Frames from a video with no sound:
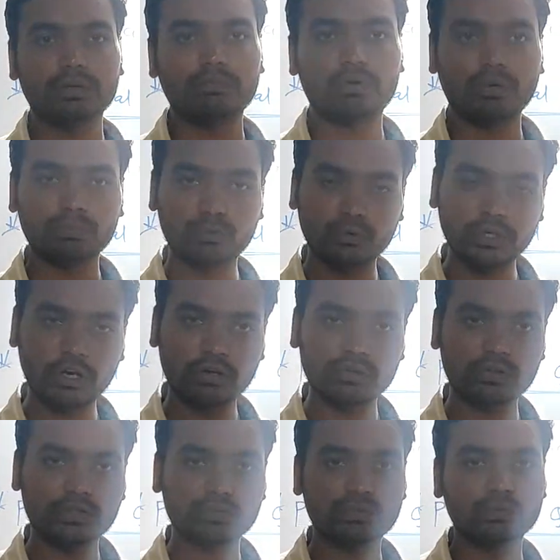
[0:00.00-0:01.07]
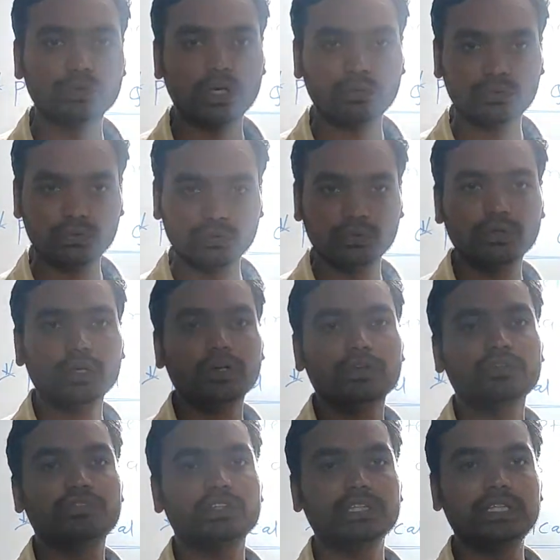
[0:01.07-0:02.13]
From today onwards, we have to
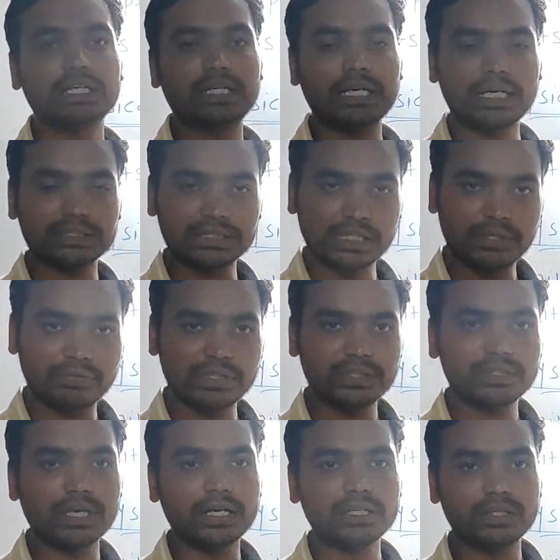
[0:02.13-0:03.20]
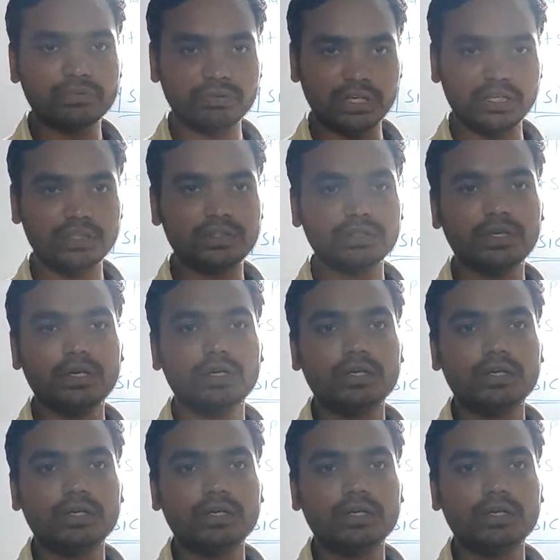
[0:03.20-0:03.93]
see the class 11th and 12th,